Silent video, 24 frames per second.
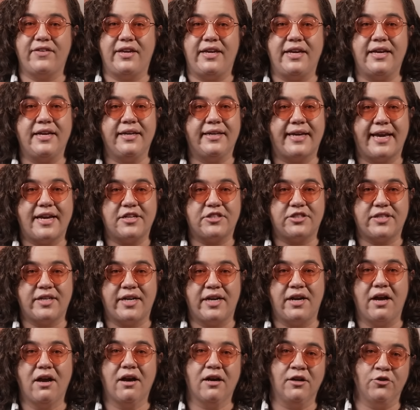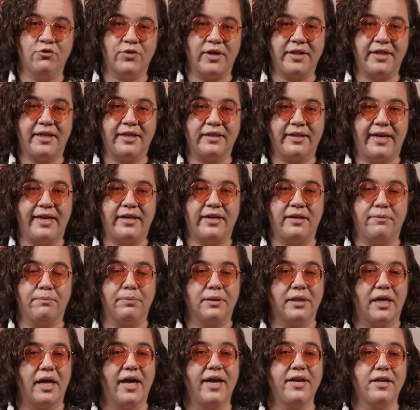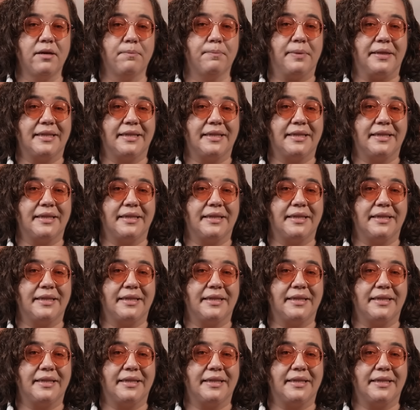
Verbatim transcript: he engaged in an unregulated blood